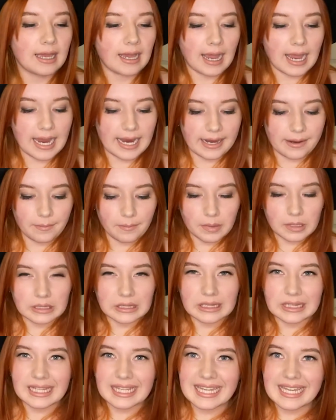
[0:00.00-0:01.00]
I
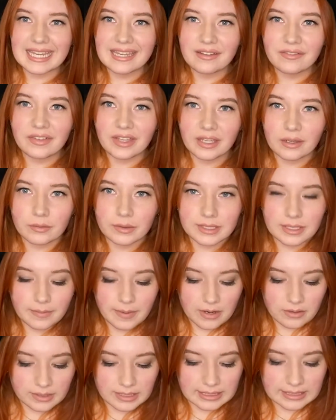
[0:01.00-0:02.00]
believe it was
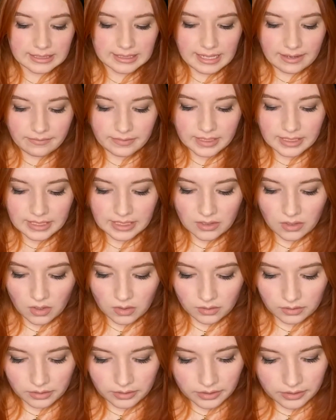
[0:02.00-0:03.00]
about
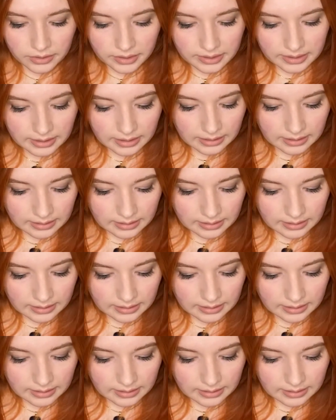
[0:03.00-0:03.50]
$70.